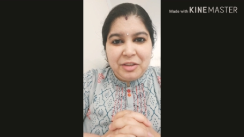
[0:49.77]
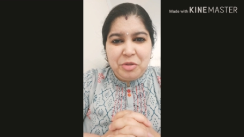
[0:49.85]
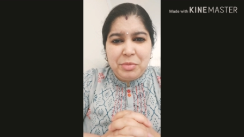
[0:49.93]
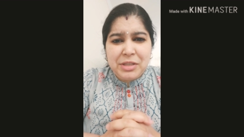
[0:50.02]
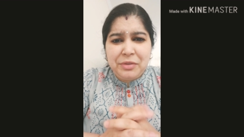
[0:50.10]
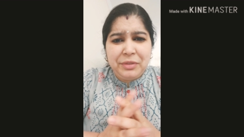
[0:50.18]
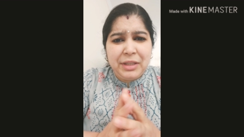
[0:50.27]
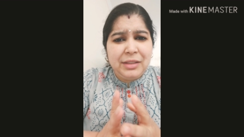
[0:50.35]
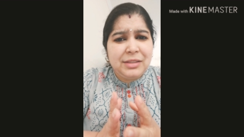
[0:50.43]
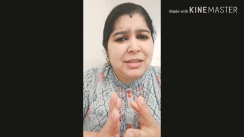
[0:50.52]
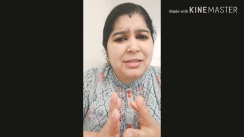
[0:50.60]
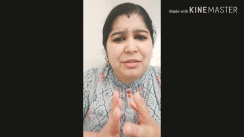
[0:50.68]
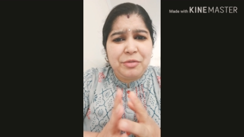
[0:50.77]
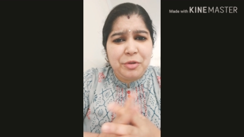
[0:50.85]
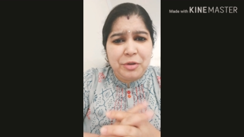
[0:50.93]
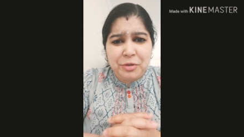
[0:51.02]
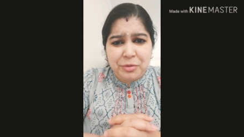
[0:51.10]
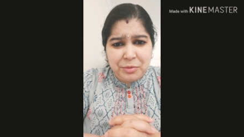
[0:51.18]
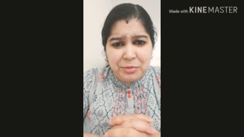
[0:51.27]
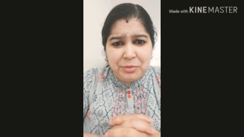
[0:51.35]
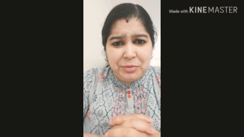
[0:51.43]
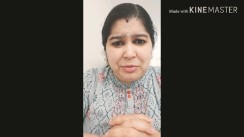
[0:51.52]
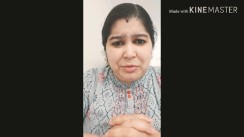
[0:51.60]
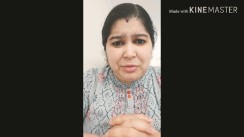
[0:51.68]
You must have think just a photo
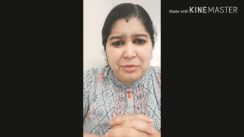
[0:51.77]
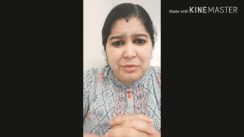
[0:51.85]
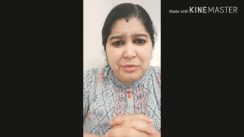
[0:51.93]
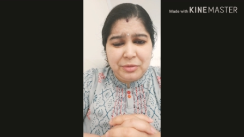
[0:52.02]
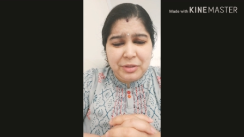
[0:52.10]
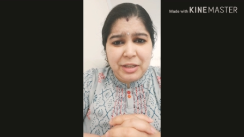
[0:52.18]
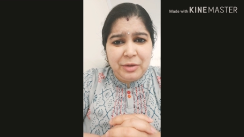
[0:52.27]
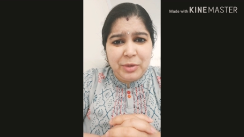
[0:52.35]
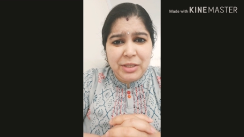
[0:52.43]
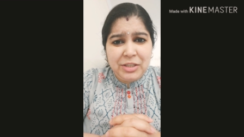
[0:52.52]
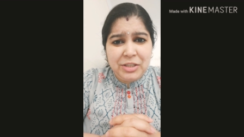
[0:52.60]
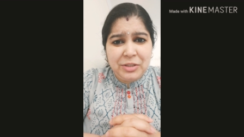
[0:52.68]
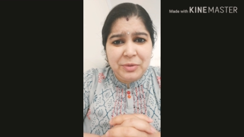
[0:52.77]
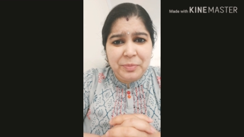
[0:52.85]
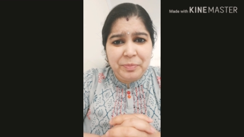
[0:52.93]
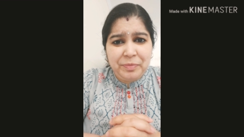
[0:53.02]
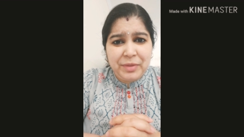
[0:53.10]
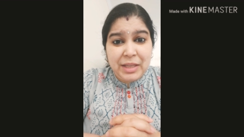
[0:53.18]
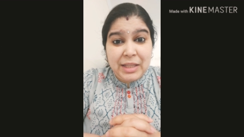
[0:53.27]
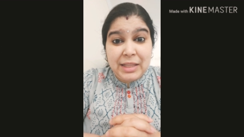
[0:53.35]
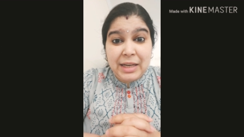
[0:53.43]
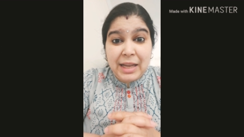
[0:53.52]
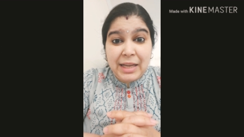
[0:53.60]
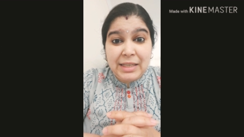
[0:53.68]
in which
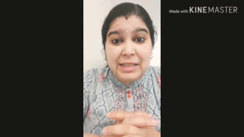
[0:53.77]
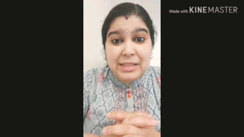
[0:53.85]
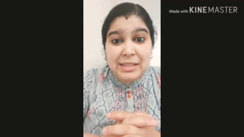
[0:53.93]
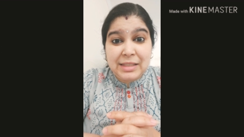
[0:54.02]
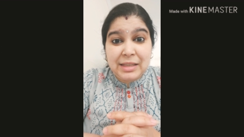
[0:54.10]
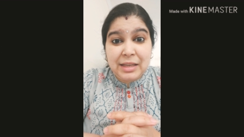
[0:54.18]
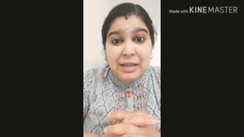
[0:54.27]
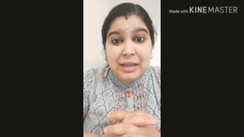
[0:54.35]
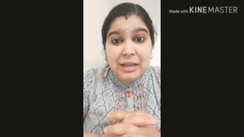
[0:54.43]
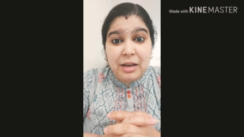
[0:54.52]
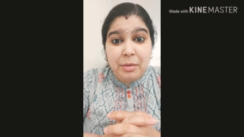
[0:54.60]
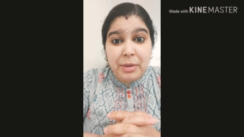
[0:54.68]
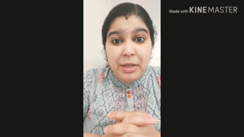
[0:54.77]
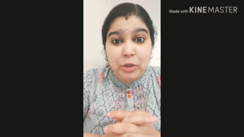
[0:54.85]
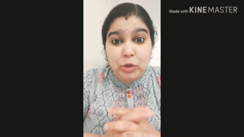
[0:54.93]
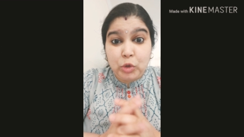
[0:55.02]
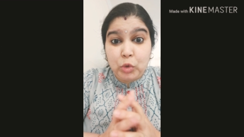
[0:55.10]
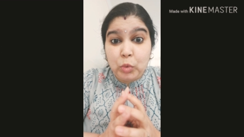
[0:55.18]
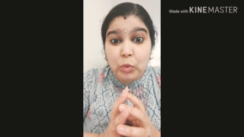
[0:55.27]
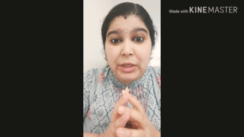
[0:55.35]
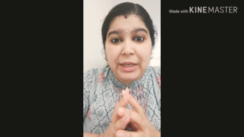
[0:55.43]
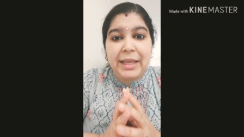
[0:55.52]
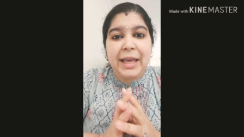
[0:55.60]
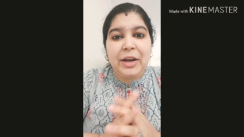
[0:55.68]
the light is coming through the
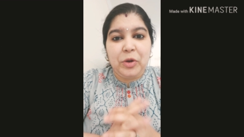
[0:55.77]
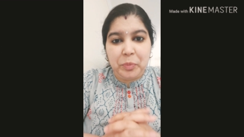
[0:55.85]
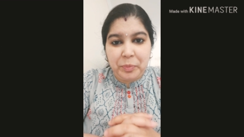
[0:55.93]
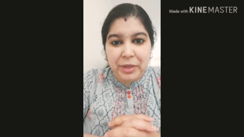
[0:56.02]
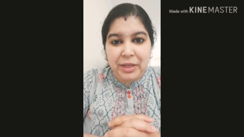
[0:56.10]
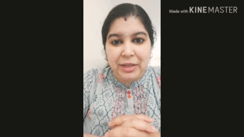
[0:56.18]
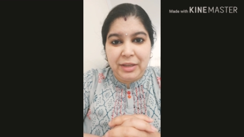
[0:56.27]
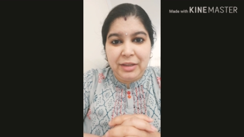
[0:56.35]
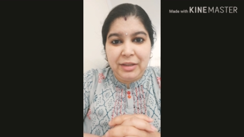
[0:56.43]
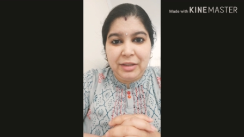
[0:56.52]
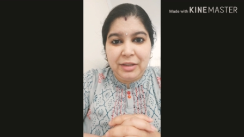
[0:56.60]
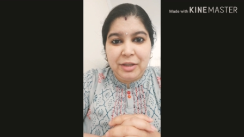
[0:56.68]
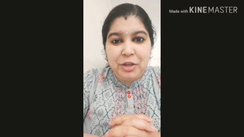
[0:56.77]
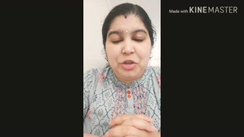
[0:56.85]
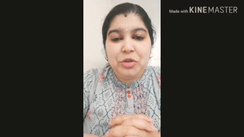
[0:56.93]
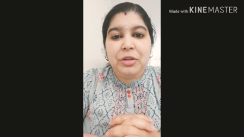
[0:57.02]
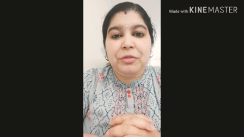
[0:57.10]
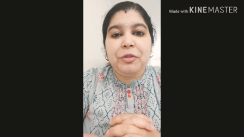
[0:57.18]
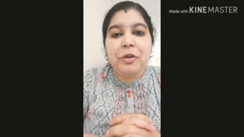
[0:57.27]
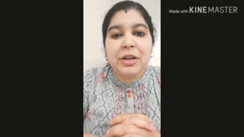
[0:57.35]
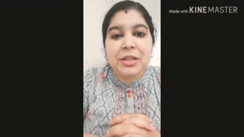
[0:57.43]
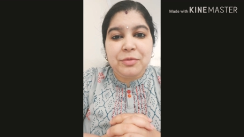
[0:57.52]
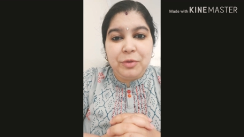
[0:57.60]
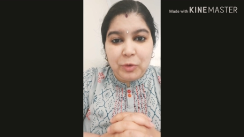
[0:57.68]
canopy to the
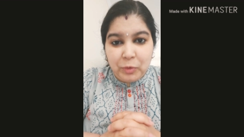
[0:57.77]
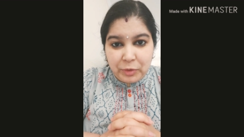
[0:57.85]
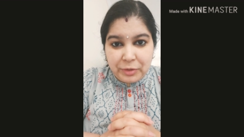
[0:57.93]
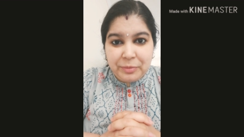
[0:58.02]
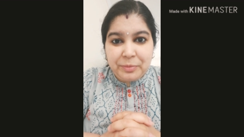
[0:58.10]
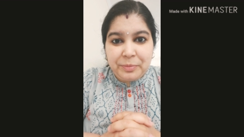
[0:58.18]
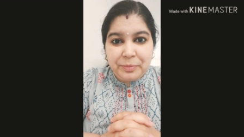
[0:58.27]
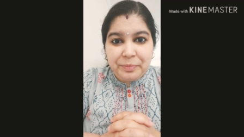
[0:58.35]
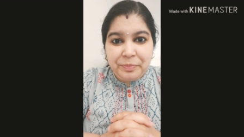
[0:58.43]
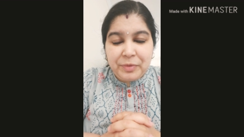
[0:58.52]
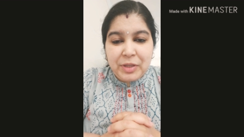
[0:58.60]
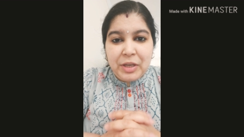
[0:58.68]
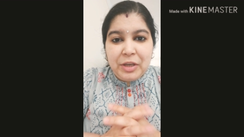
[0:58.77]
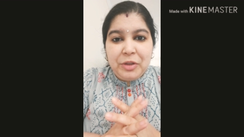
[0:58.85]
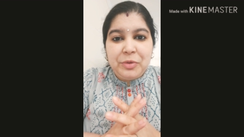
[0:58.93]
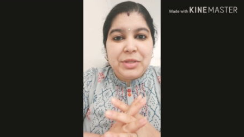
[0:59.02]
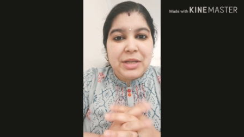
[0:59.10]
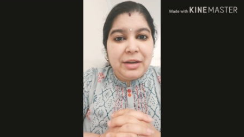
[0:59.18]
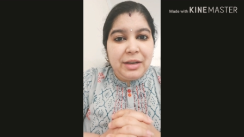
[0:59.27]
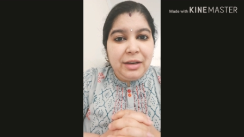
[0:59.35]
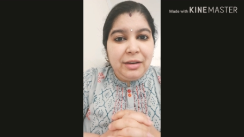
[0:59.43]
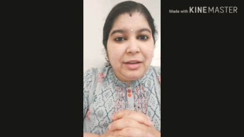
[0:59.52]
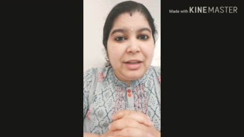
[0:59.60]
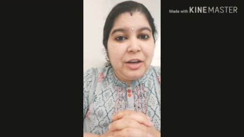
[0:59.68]
forest floor. You
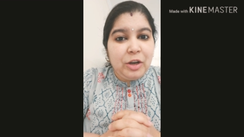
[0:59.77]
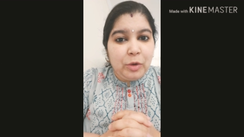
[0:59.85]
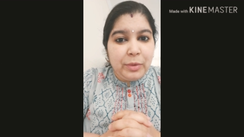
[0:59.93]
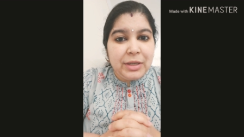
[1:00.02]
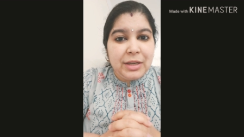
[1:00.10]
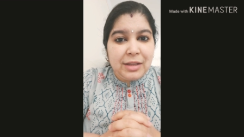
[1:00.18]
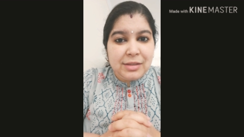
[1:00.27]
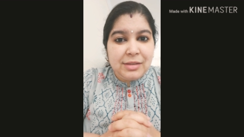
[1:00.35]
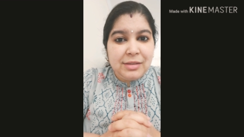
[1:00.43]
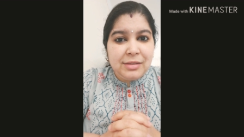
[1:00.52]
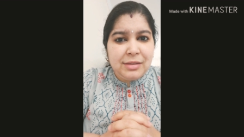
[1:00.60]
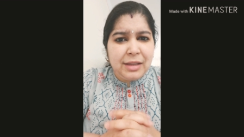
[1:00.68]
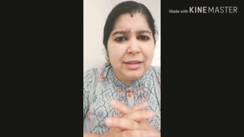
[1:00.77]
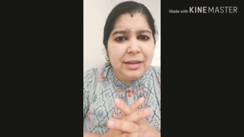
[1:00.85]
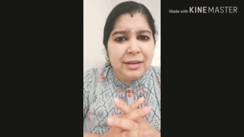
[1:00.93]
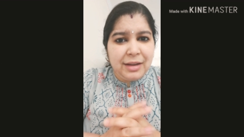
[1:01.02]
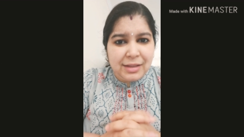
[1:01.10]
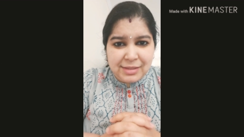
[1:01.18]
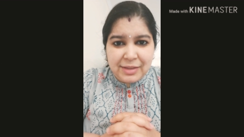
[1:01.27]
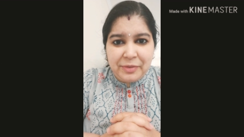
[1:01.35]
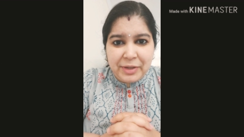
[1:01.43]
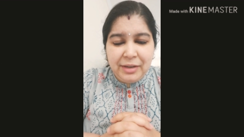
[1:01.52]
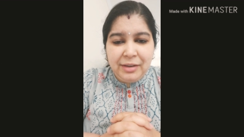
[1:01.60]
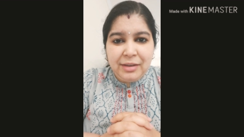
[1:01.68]
studied in lower classes, I think class
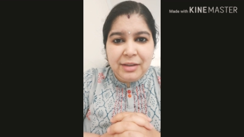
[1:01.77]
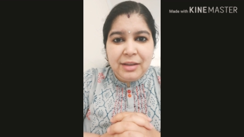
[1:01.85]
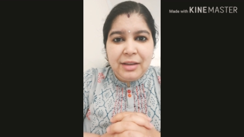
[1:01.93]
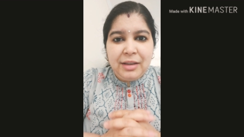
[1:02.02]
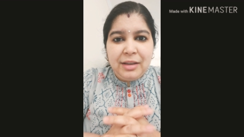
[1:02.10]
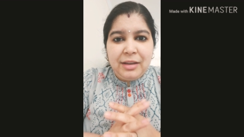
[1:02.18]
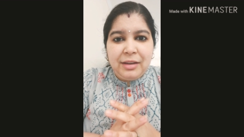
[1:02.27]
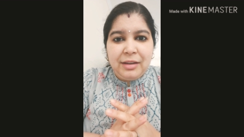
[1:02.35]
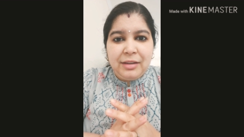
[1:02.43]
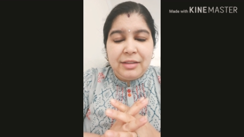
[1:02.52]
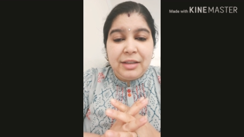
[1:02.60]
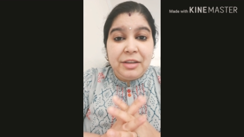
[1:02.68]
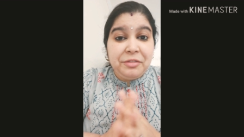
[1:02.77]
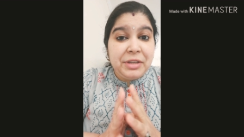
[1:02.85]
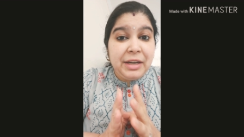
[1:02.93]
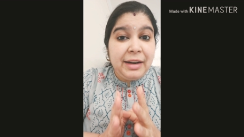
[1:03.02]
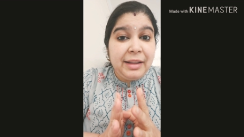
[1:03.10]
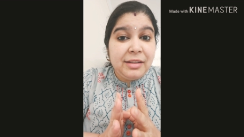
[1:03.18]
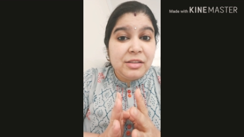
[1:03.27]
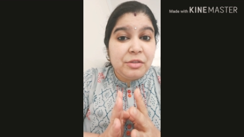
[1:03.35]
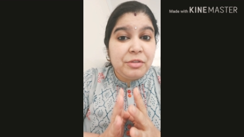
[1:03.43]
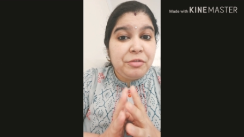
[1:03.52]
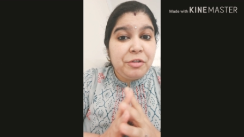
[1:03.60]
7, the different layers of a